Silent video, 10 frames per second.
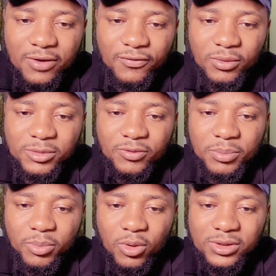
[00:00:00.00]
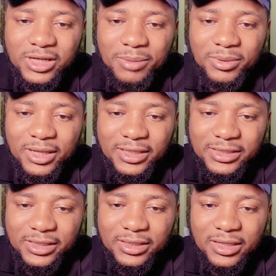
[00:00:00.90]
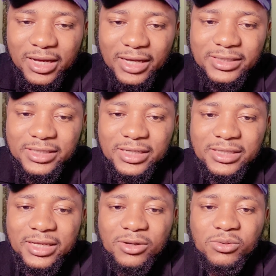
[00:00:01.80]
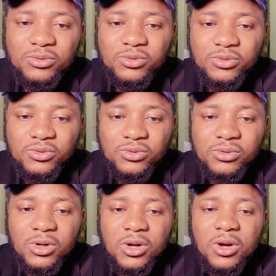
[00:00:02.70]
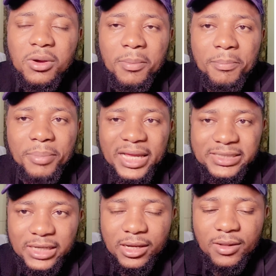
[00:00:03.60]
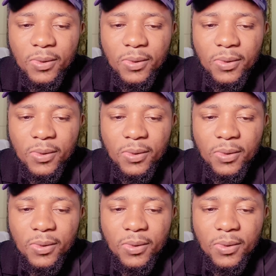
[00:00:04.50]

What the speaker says: from the report I'm getting, I think they could do better.